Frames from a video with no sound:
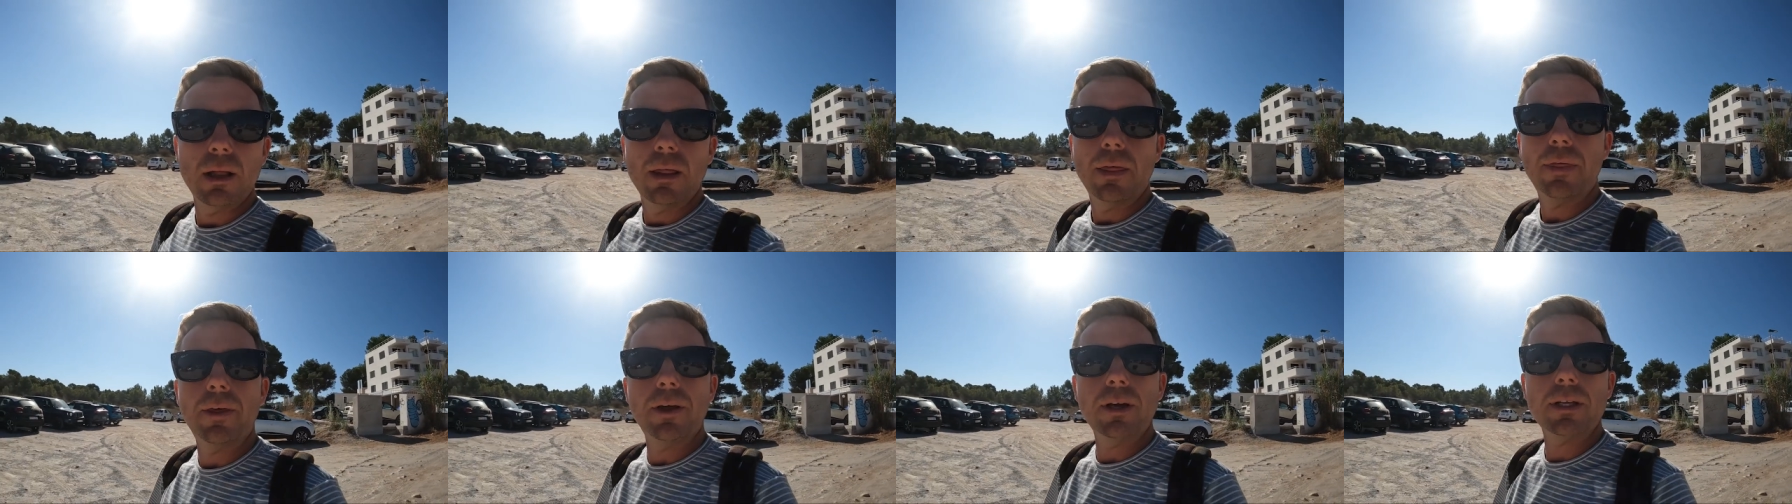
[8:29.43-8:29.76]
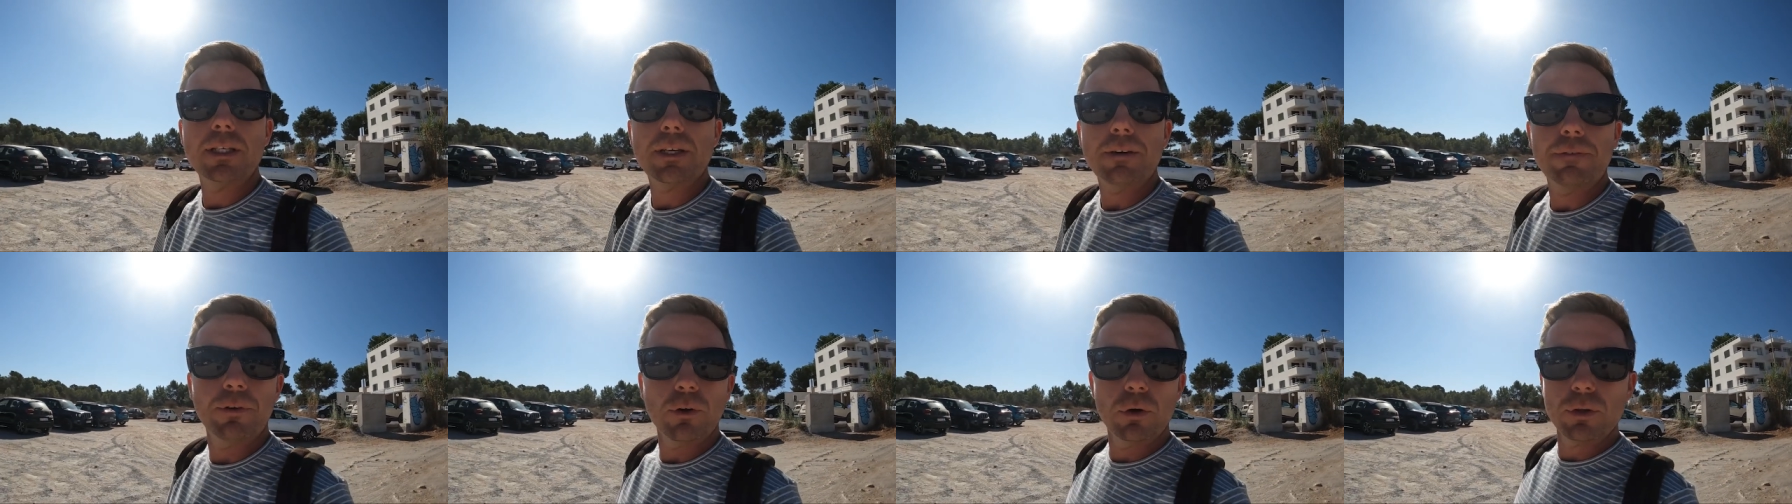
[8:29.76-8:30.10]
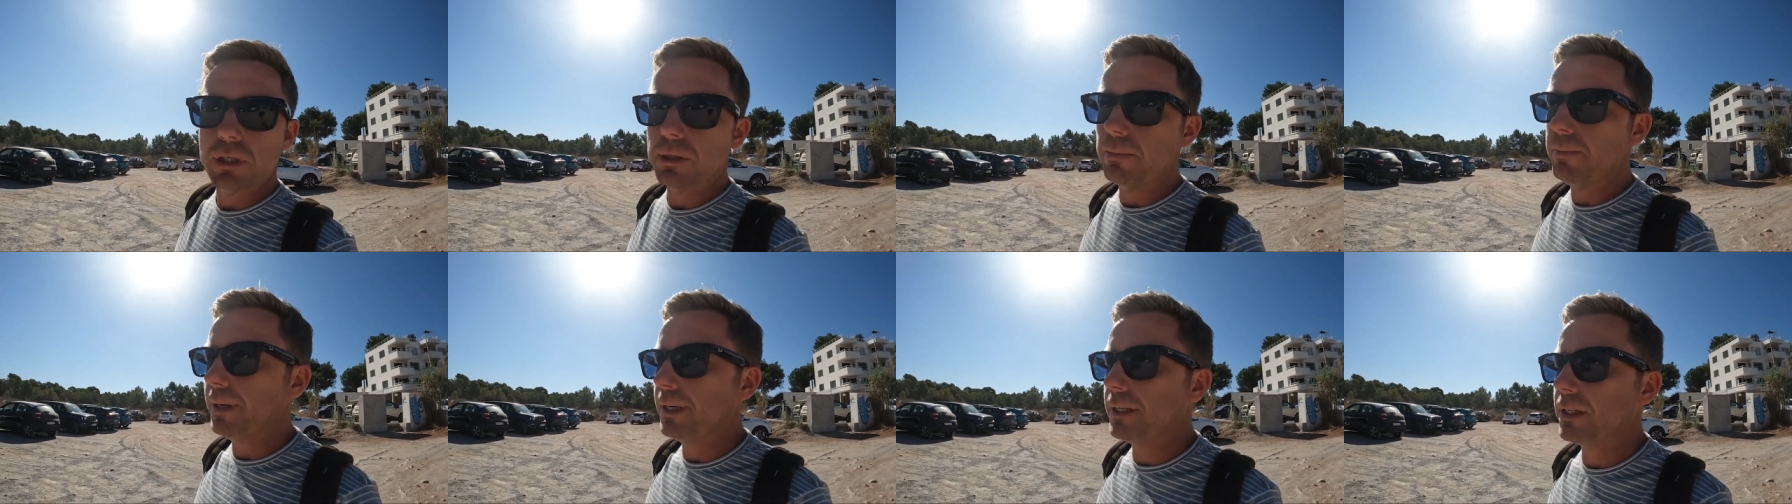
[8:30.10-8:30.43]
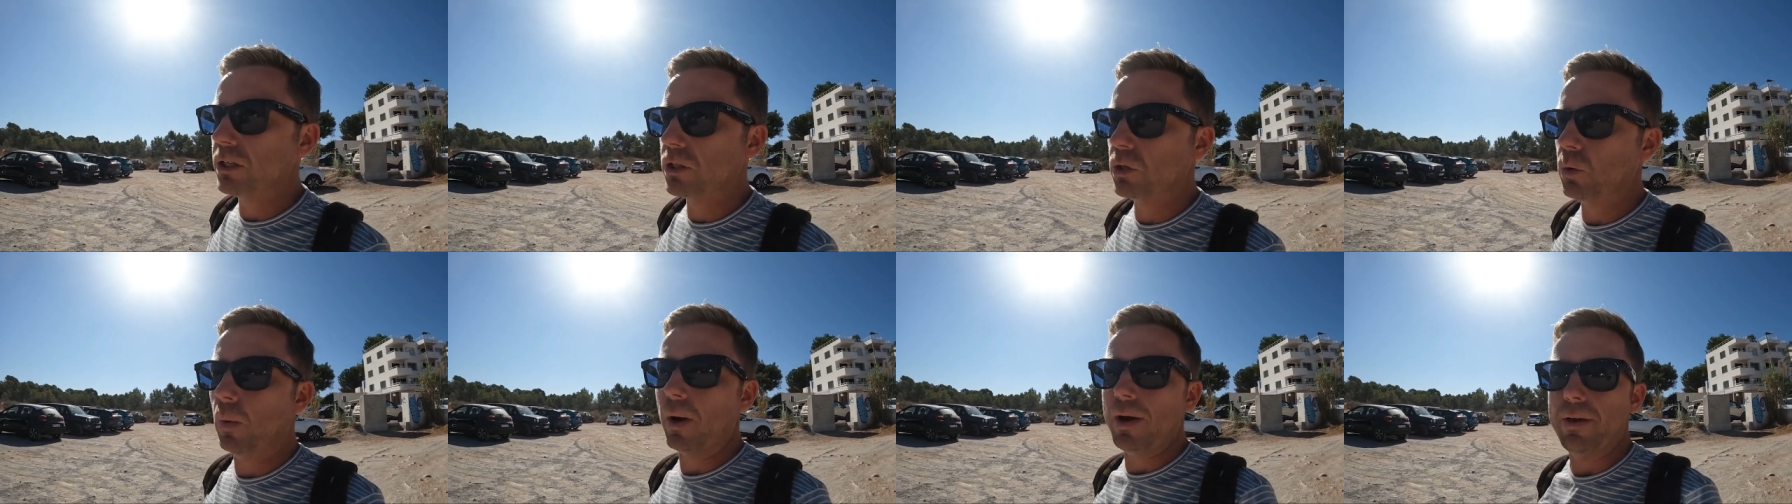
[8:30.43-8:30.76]
30–40
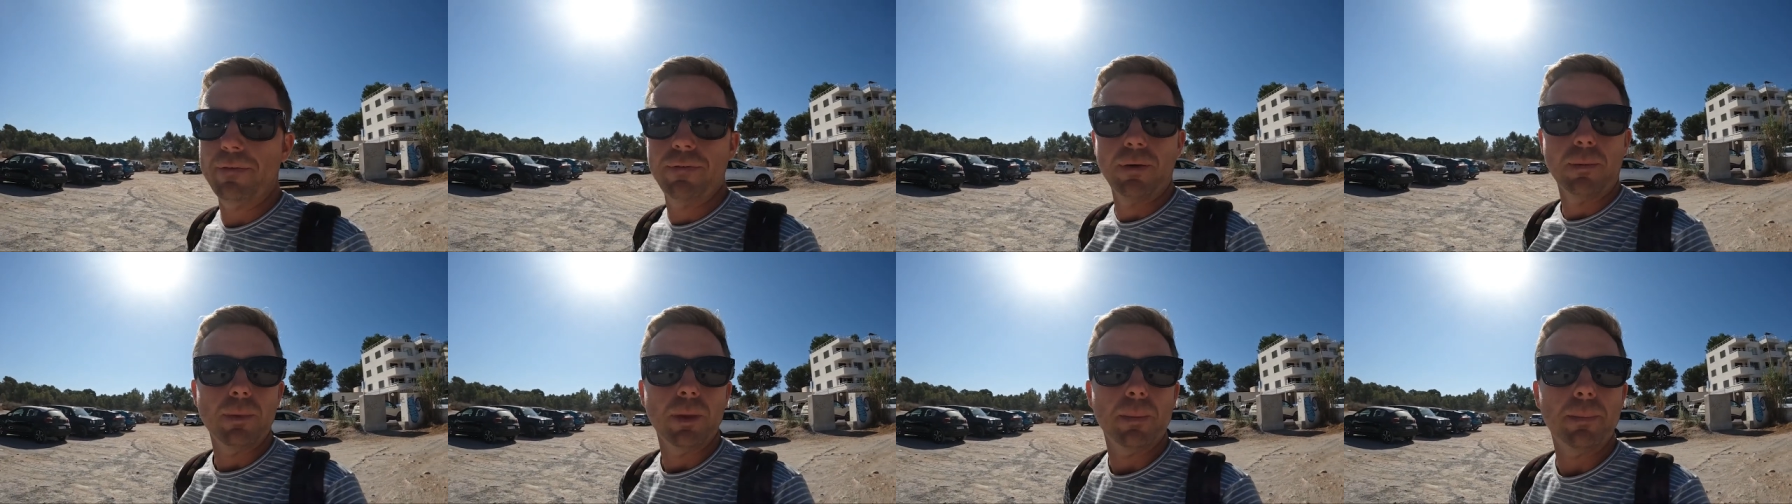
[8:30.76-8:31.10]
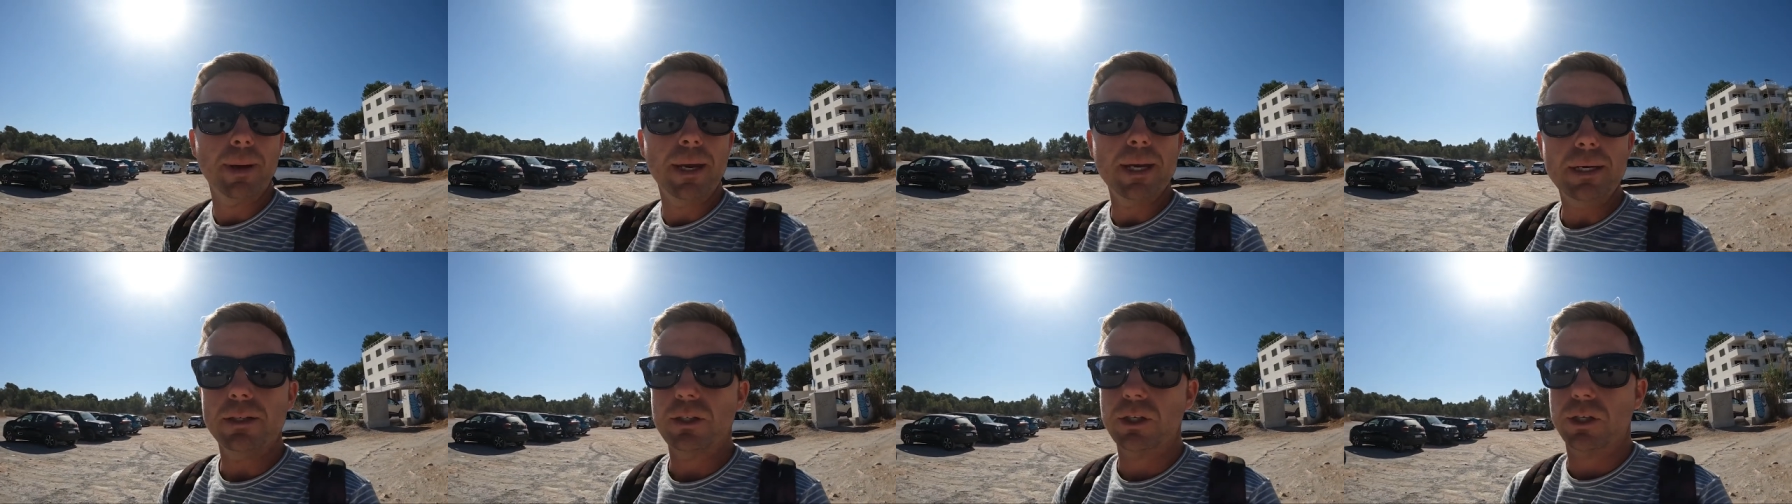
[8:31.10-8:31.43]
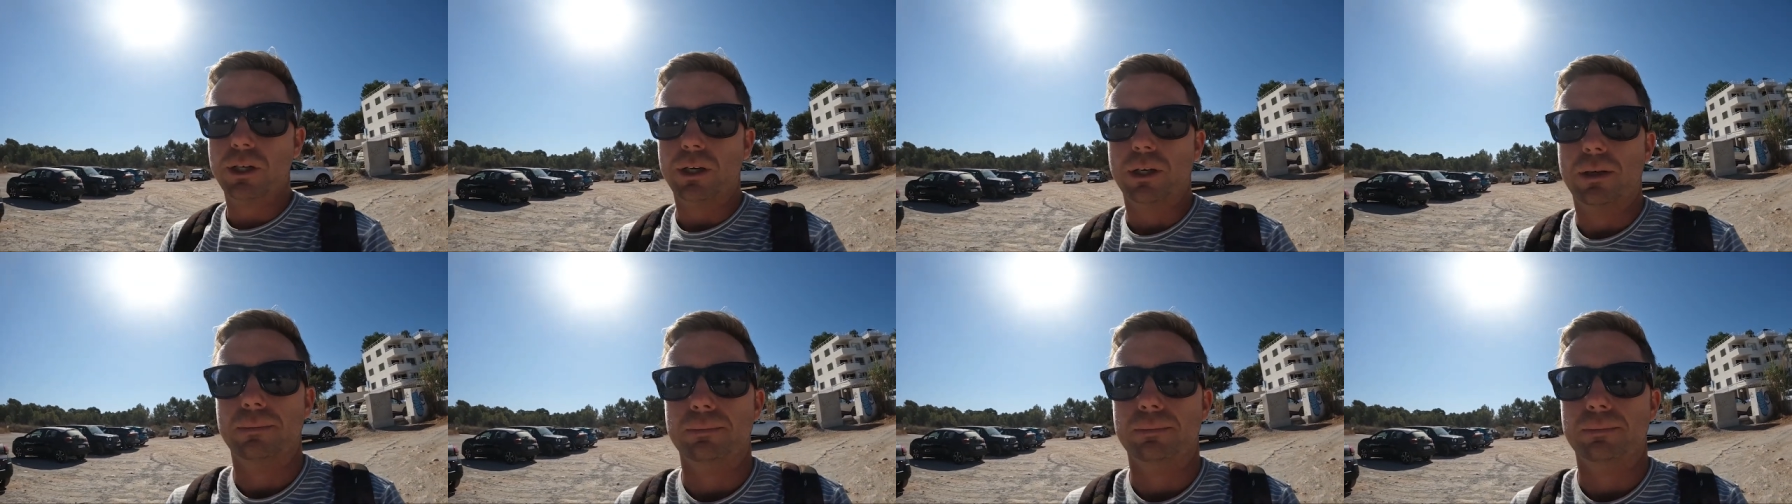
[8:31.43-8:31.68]
meters away from the beach.